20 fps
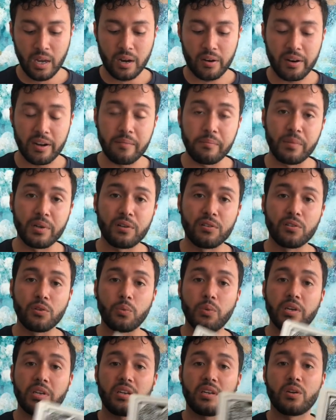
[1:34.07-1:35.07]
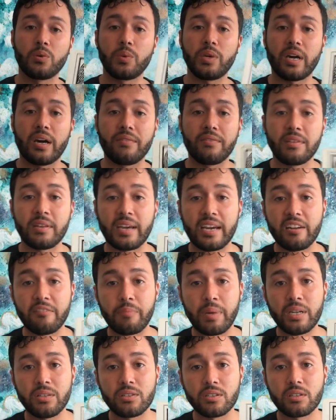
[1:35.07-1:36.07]
All right, middle of the week here we have the Knight of
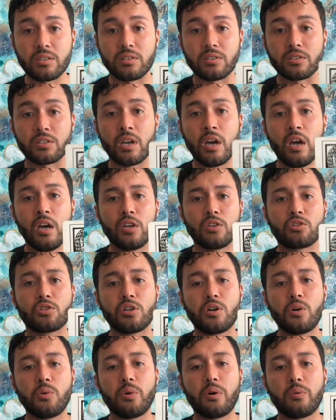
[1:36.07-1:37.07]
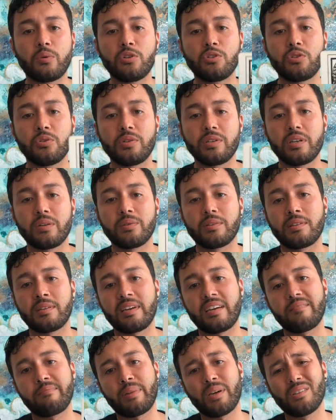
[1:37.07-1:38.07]
Pentacles. So what we're doing here with the
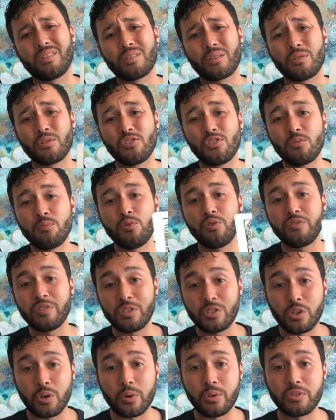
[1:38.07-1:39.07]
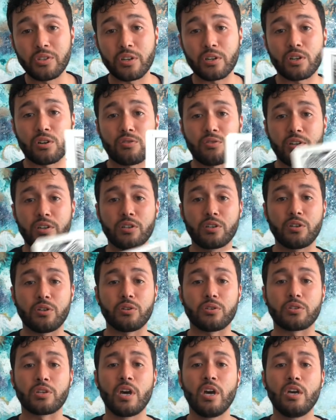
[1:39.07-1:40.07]
Knight of Pentacles is moving towards our career
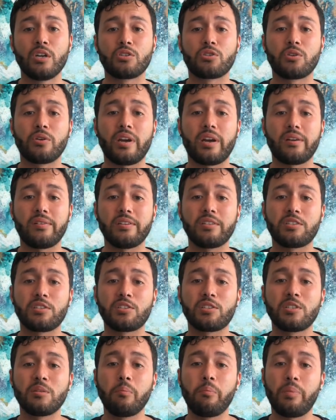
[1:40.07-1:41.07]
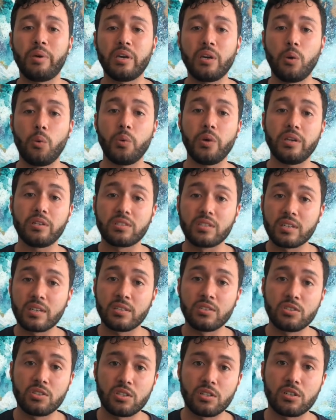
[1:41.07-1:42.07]
goals. So Aries, this is a big week to
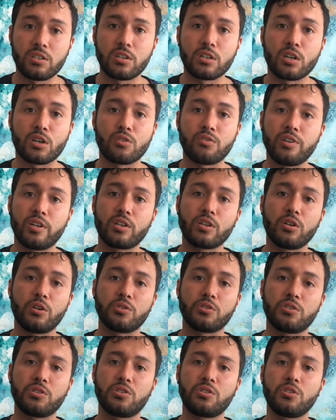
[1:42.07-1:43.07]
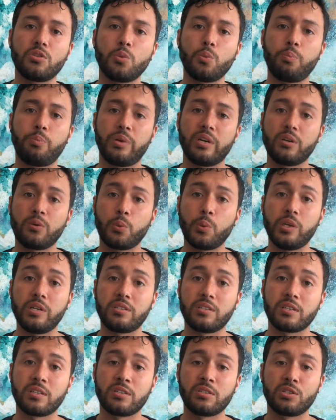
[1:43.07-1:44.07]
consider career goals. This is a big week
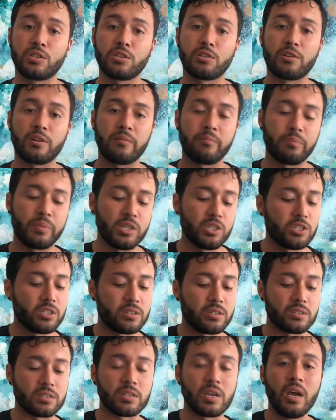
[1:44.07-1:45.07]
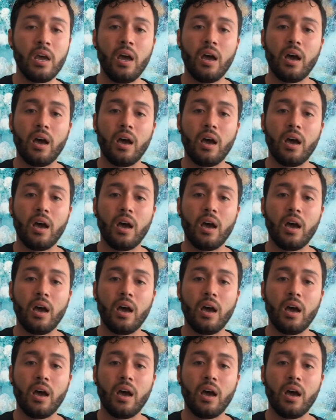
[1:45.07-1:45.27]
to consider ambitions.